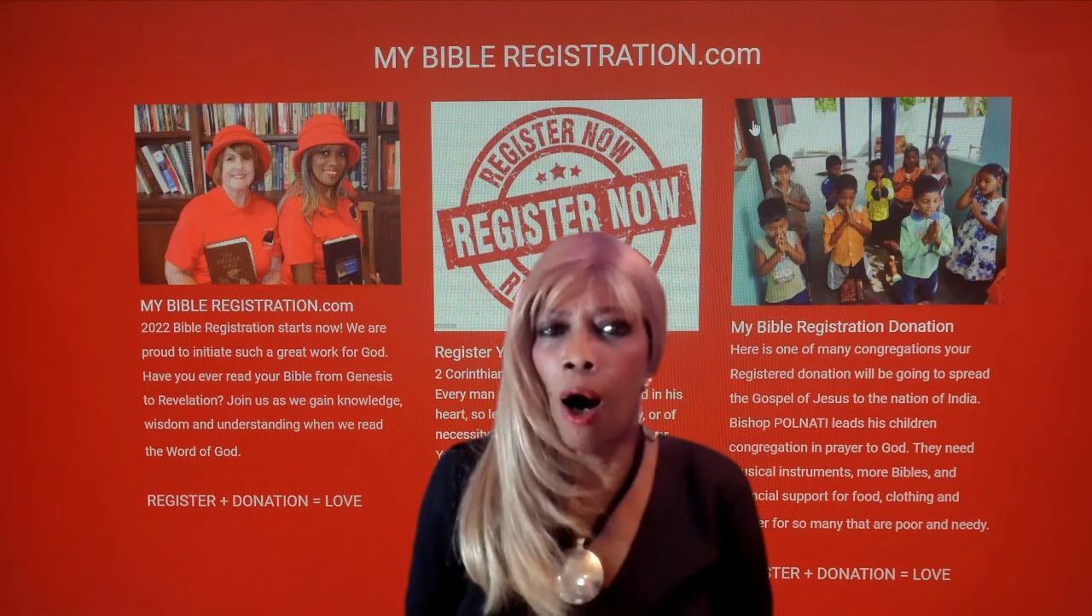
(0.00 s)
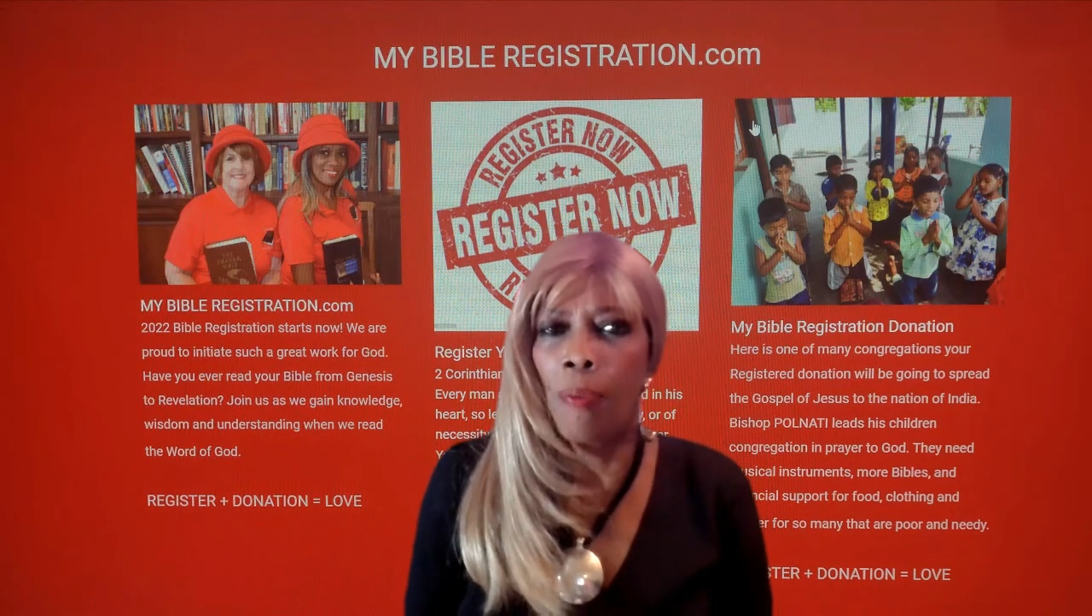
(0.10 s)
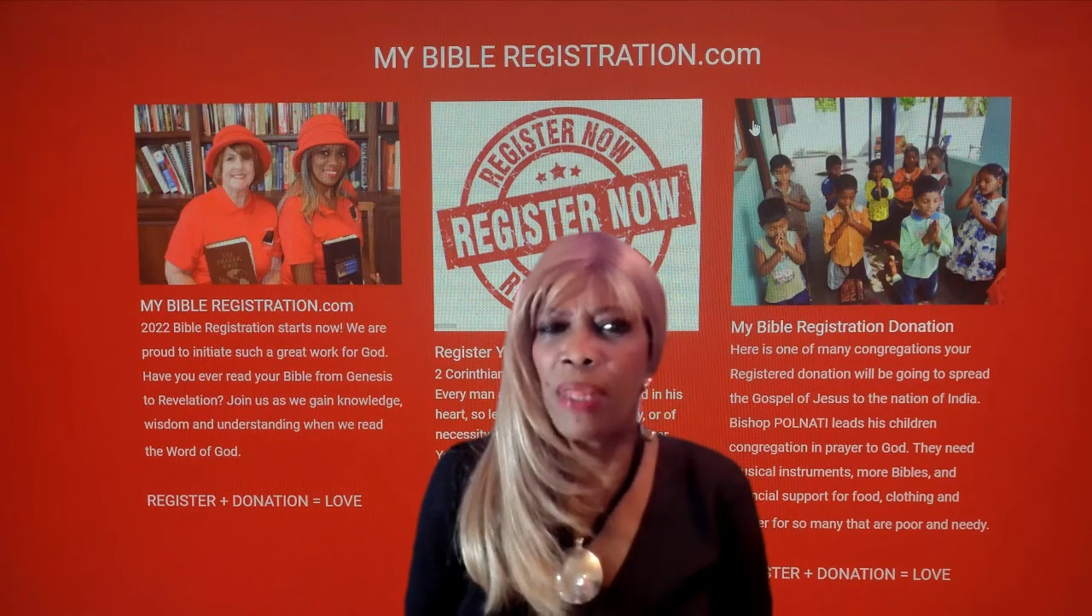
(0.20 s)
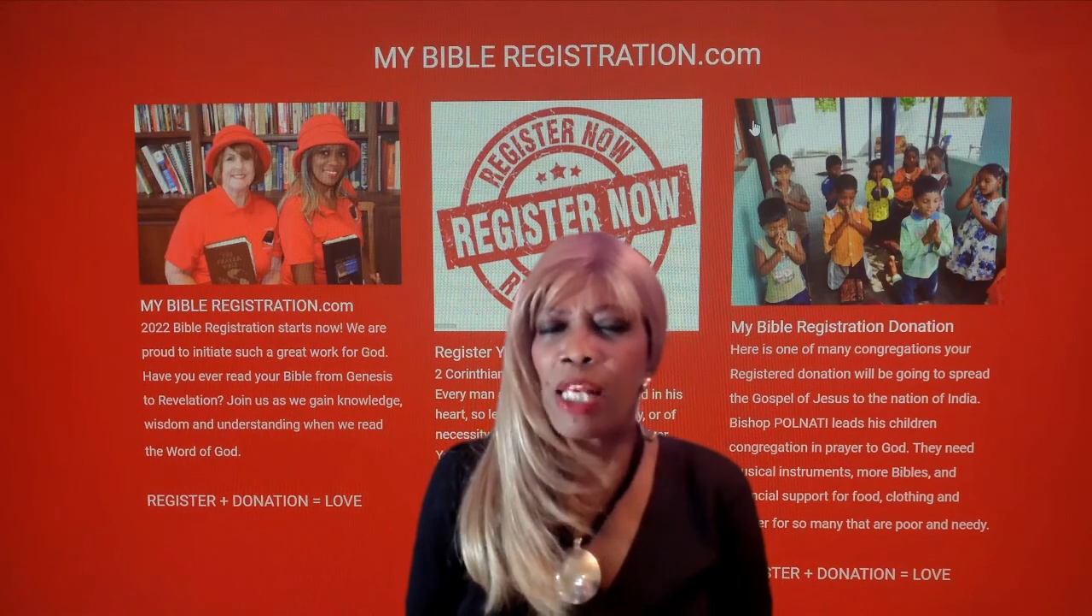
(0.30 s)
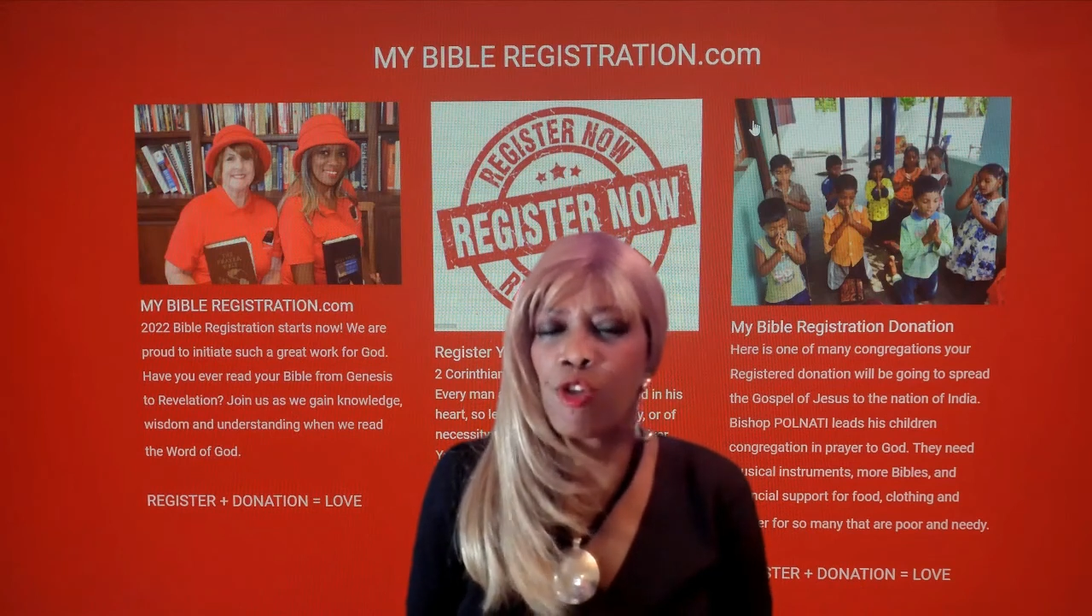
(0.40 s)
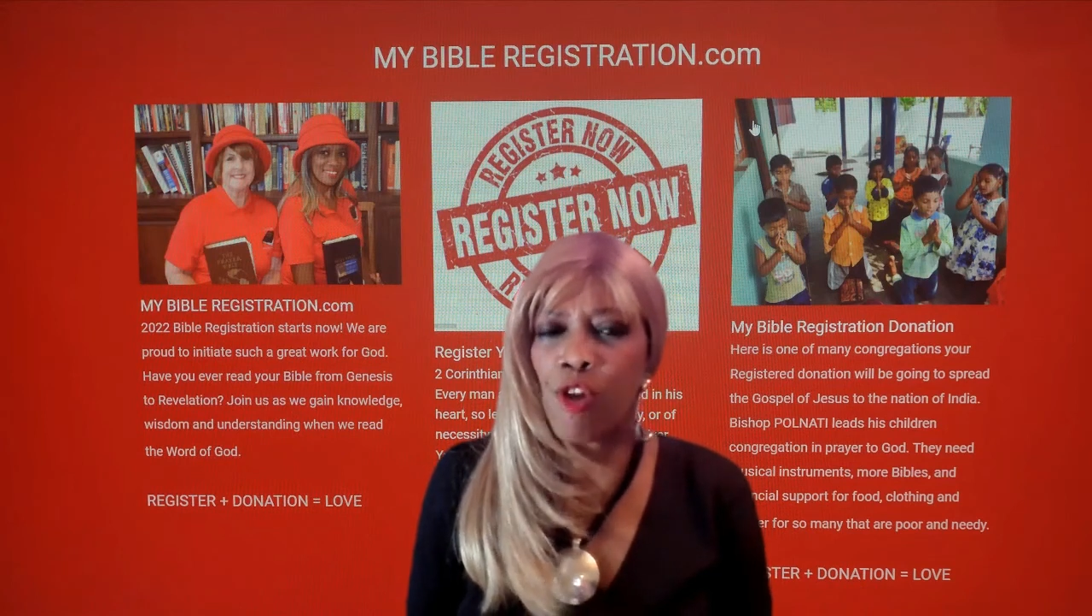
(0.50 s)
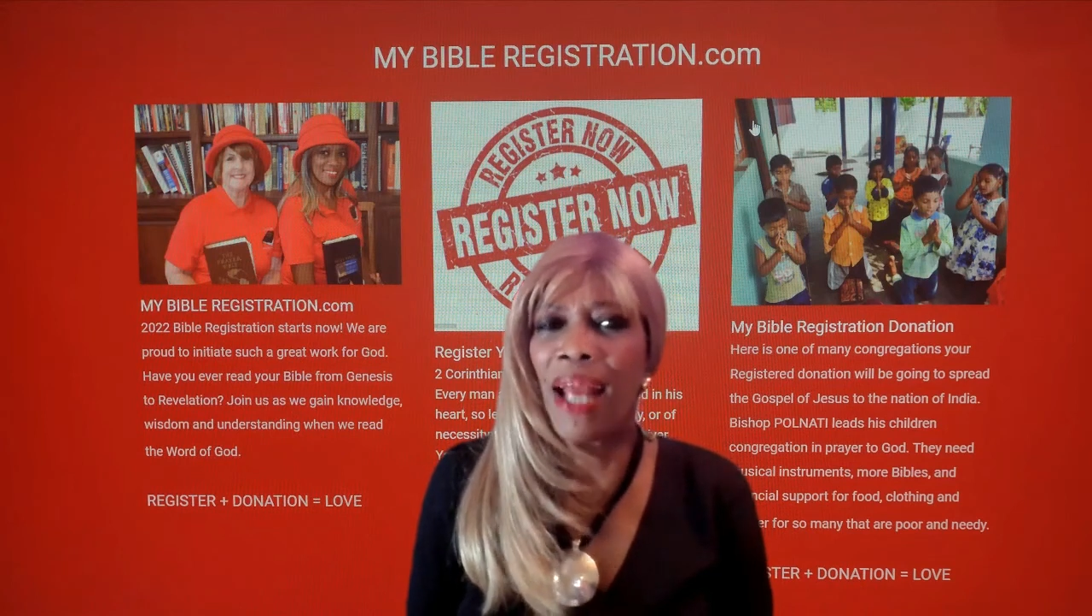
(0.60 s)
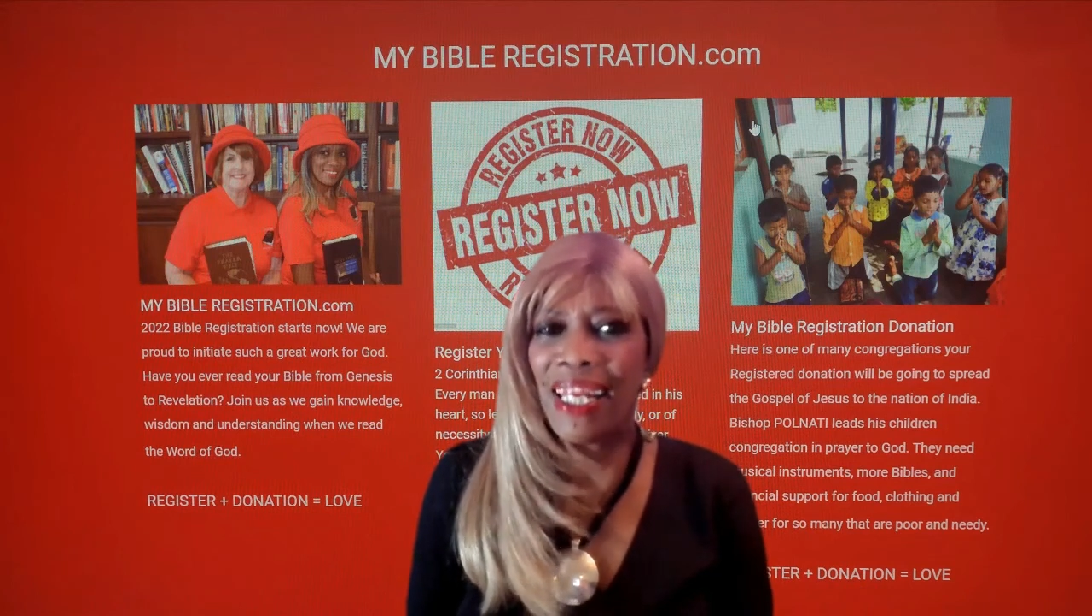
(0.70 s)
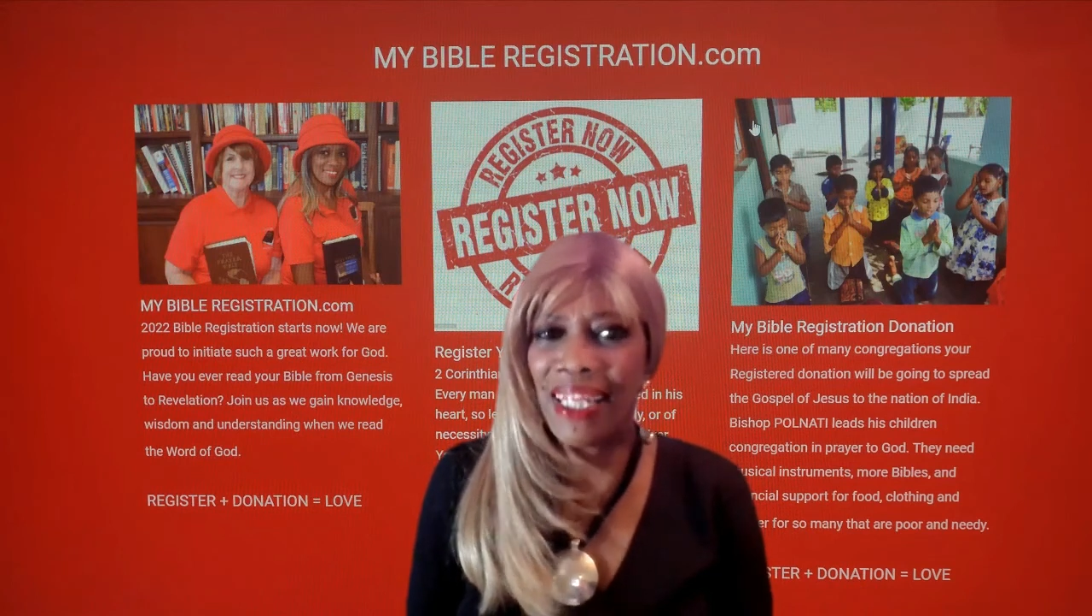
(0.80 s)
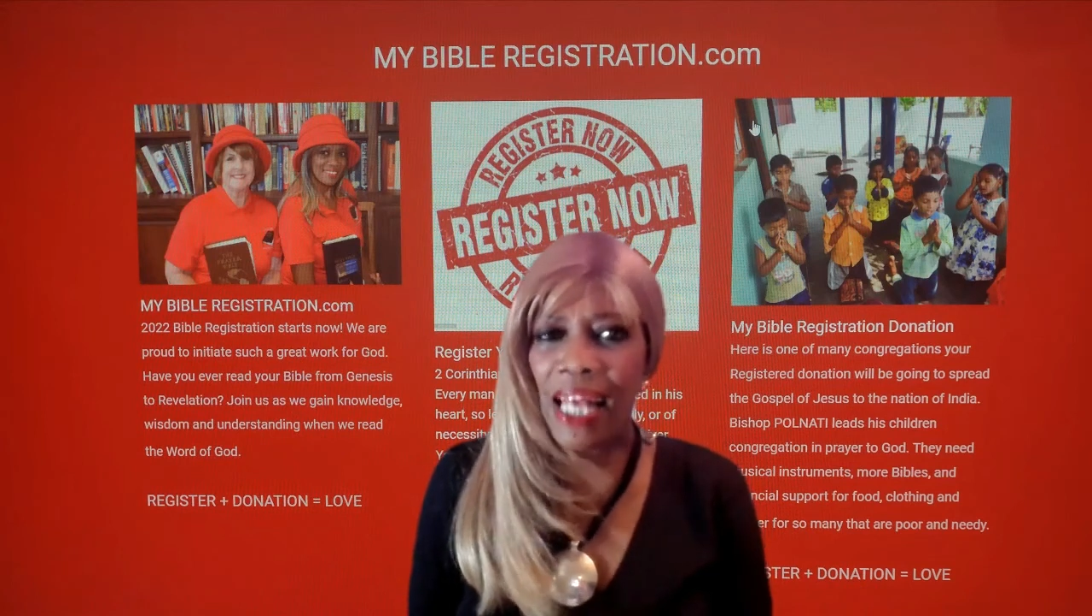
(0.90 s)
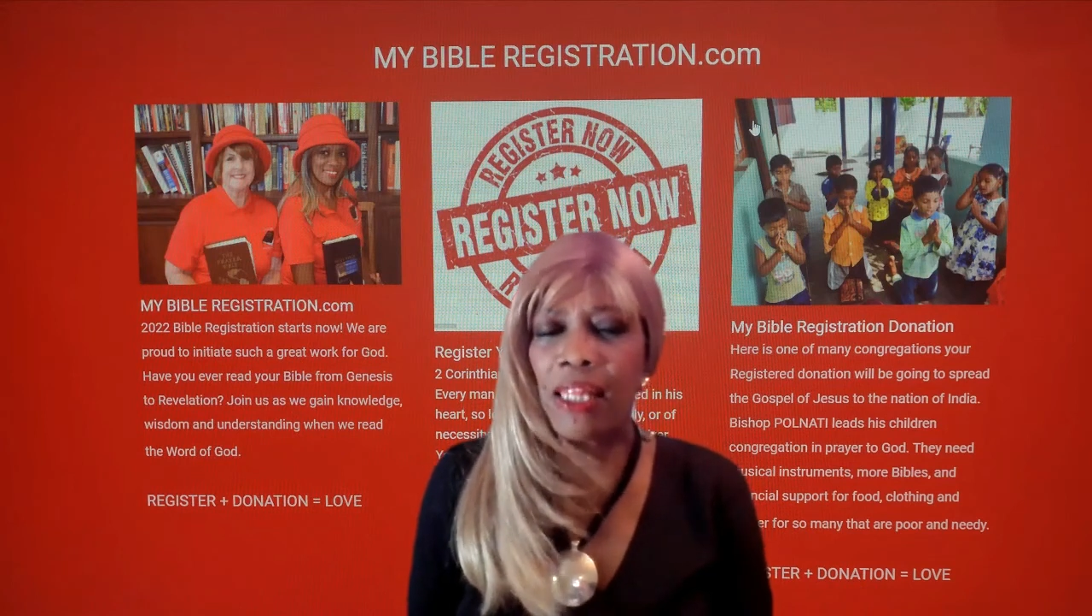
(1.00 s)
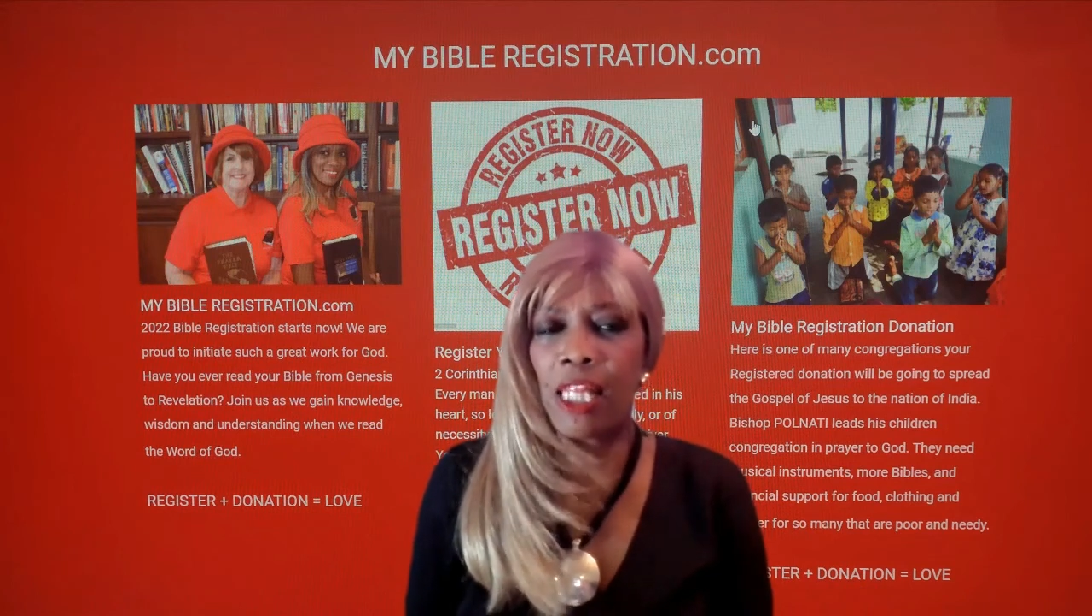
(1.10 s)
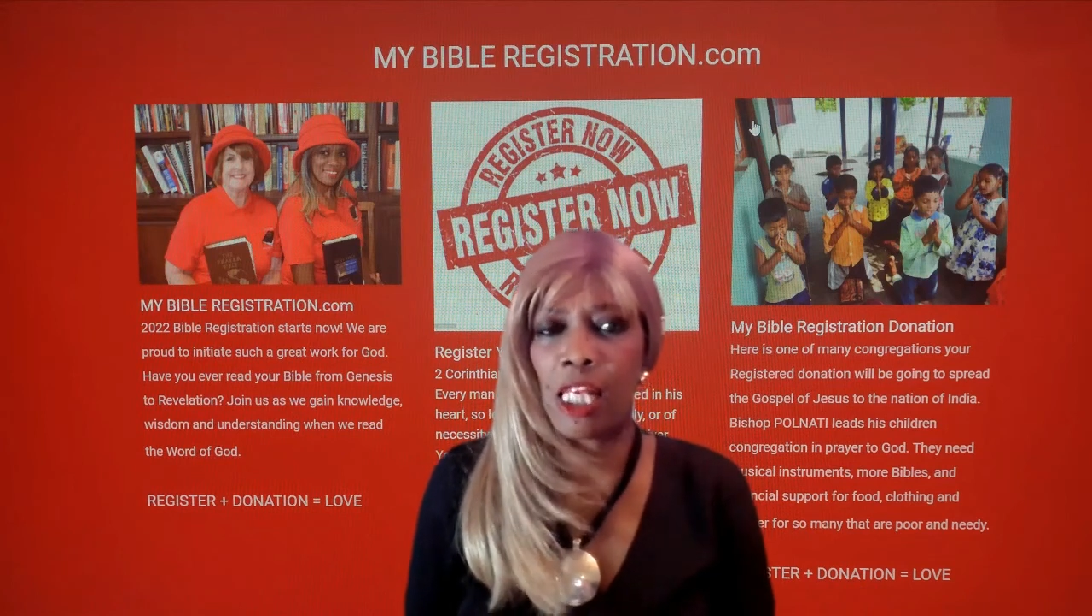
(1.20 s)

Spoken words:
that's trying to get